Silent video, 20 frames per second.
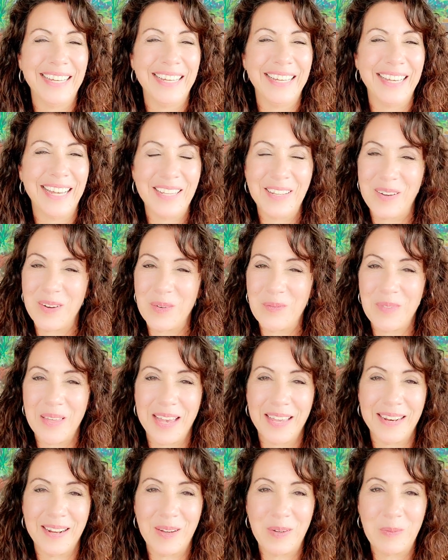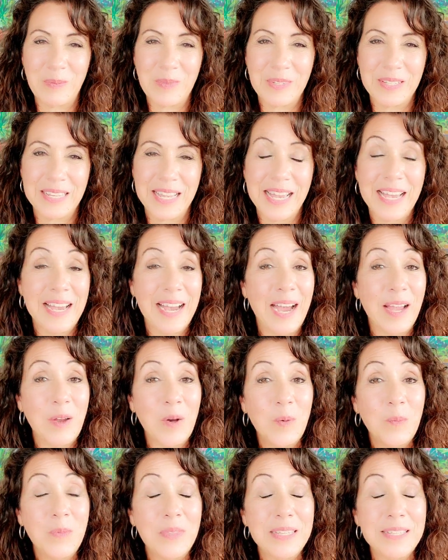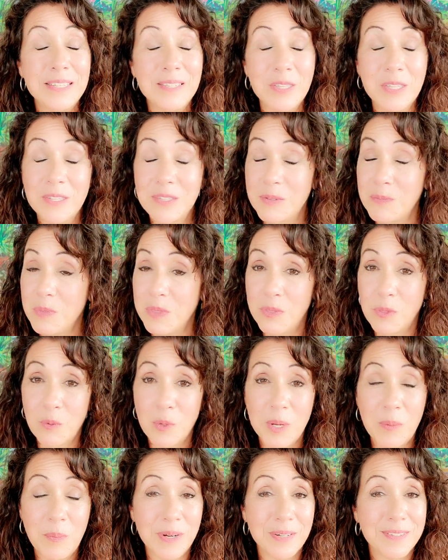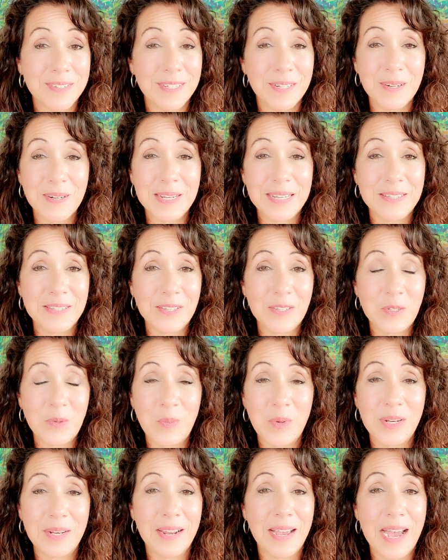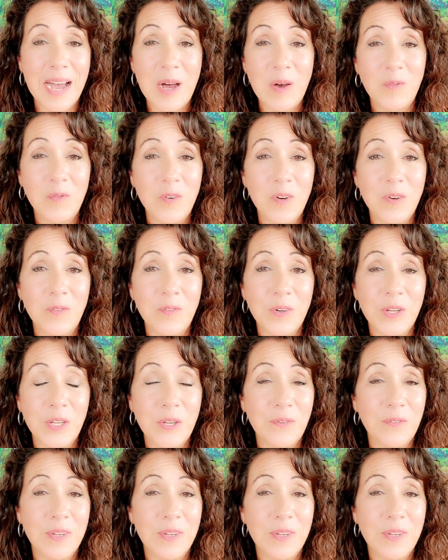I hope that helps. I hope this 3-part series has been helpful for you.